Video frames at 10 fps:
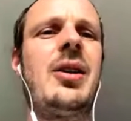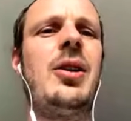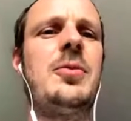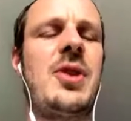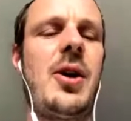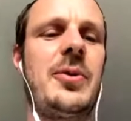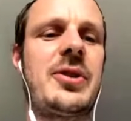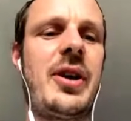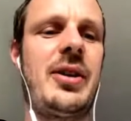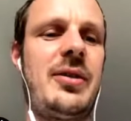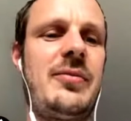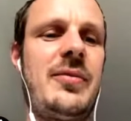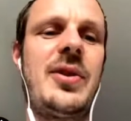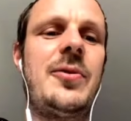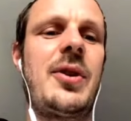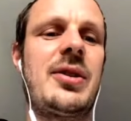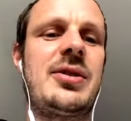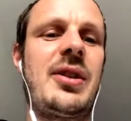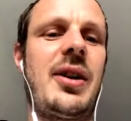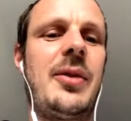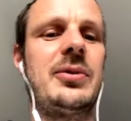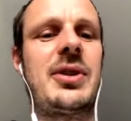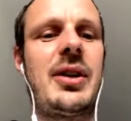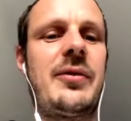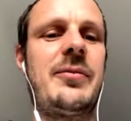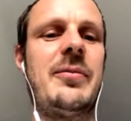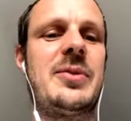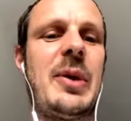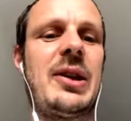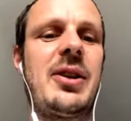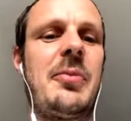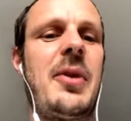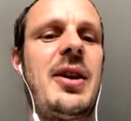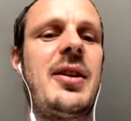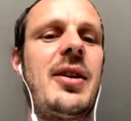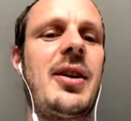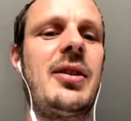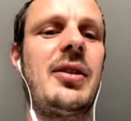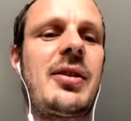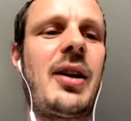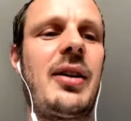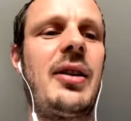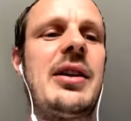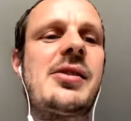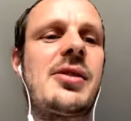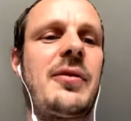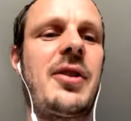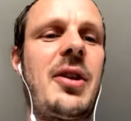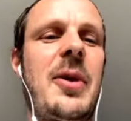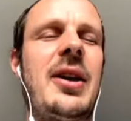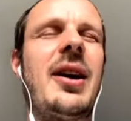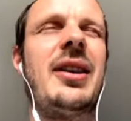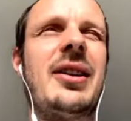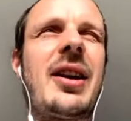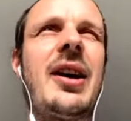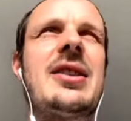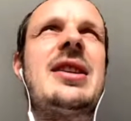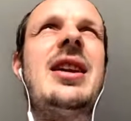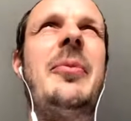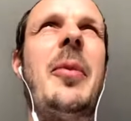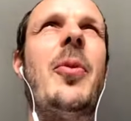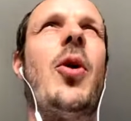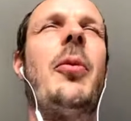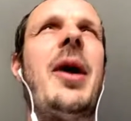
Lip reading: clubs always kind of do this. They always kind of speak to the media and kind of leak stuff to the media. And you kind of see it a bit more